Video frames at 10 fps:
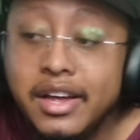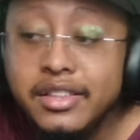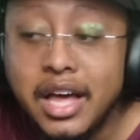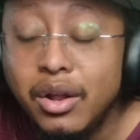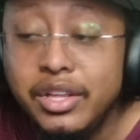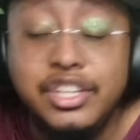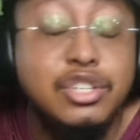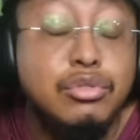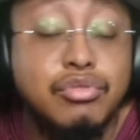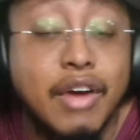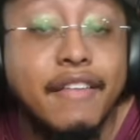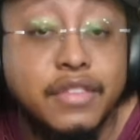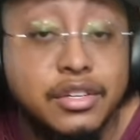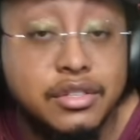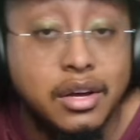Not only did you
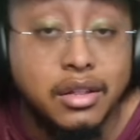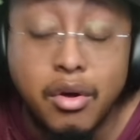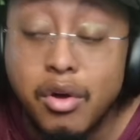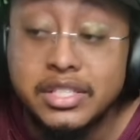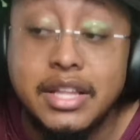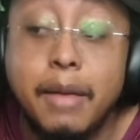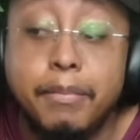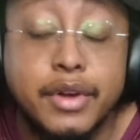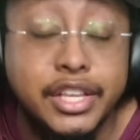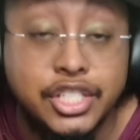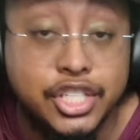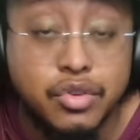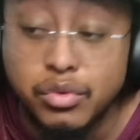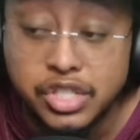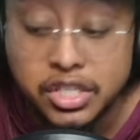draft a long snapper in
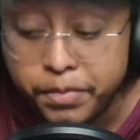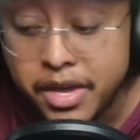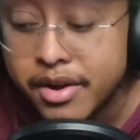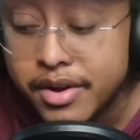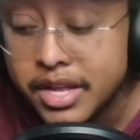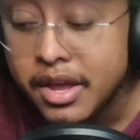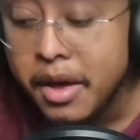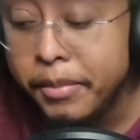general, just period,